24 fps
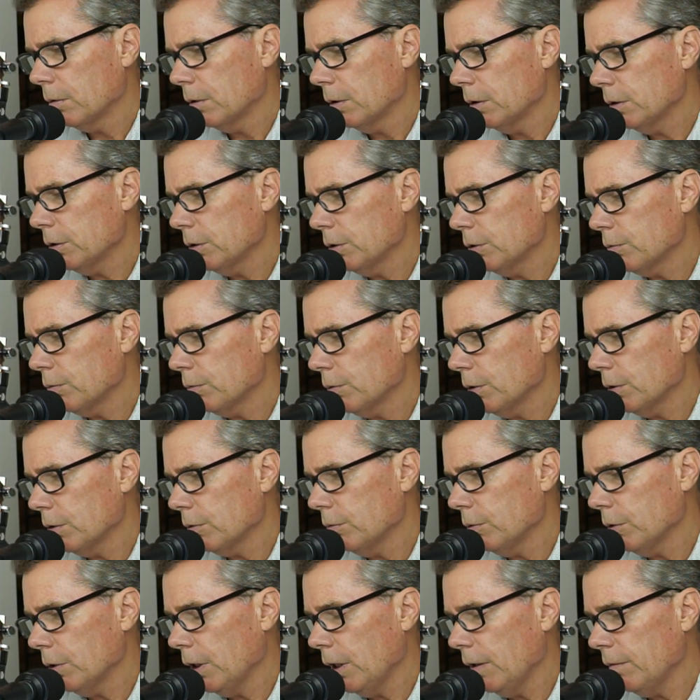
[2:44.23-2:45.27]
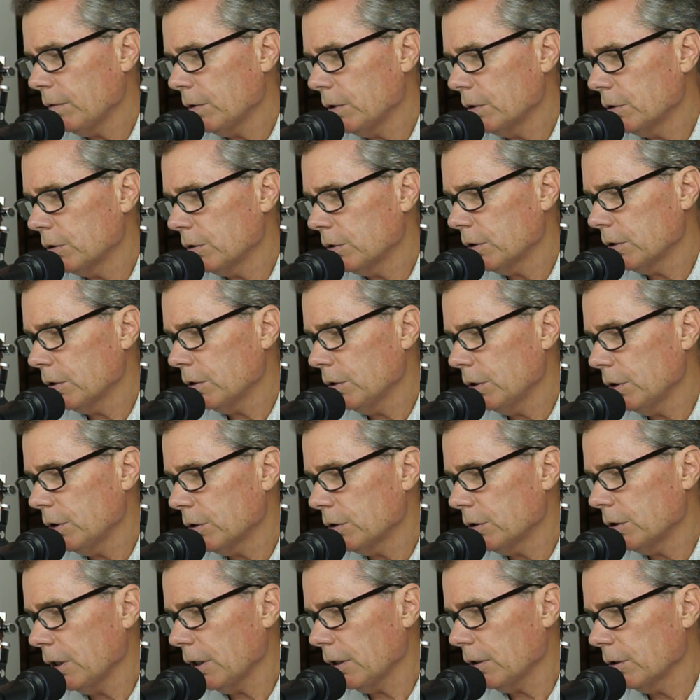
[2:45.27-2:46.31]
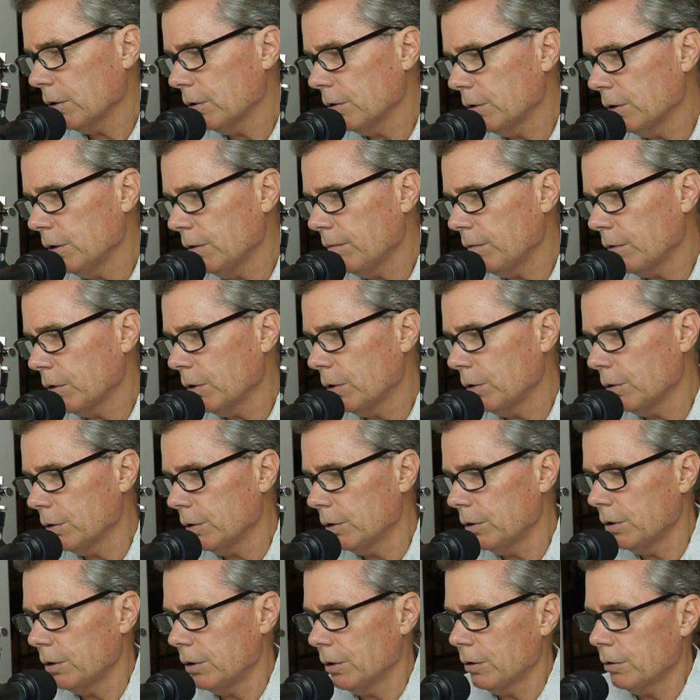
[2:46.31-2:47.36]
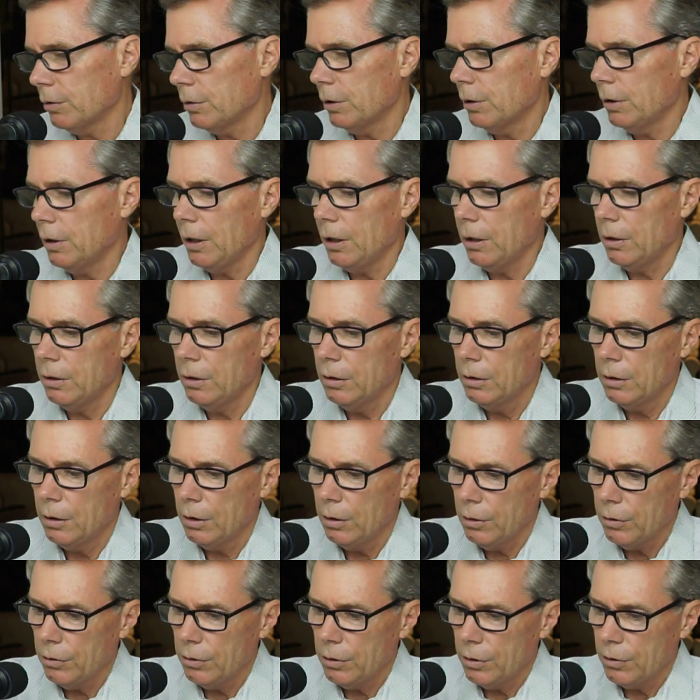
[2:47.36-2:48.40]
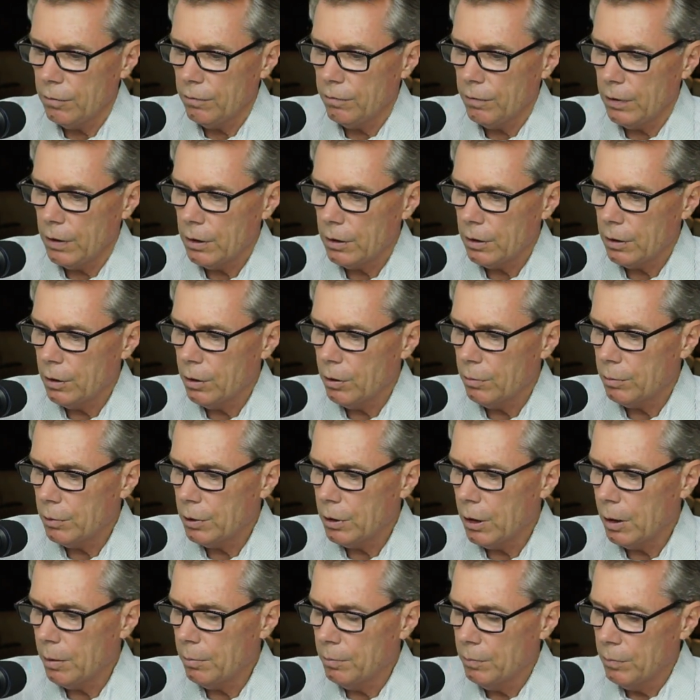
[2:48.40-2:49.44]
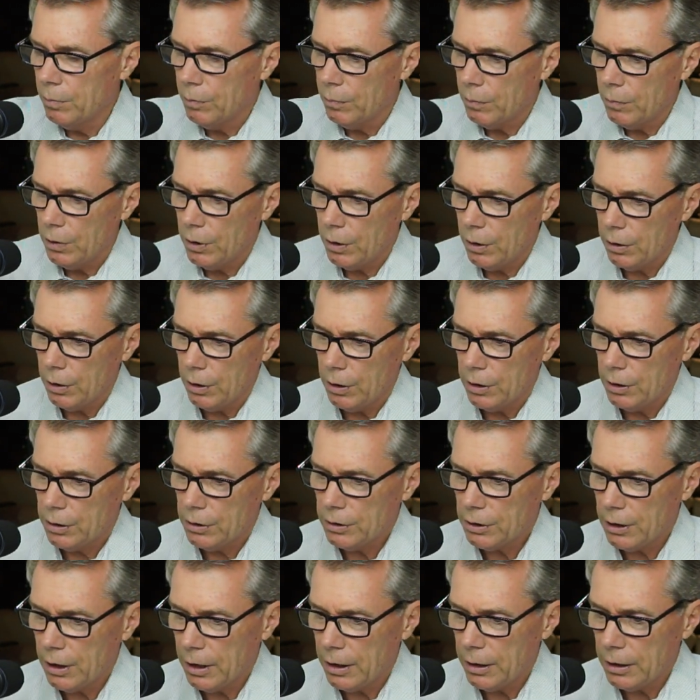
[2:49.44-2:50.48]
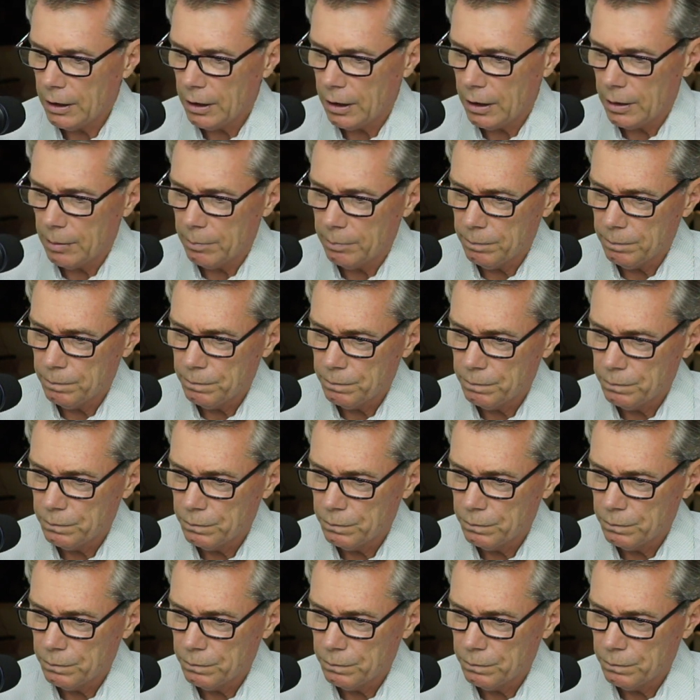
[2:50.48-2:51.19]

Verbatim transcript: This is, we're, we're having serious technical difficulties here today. Oh, uh, there, it finally opened up. There is a um,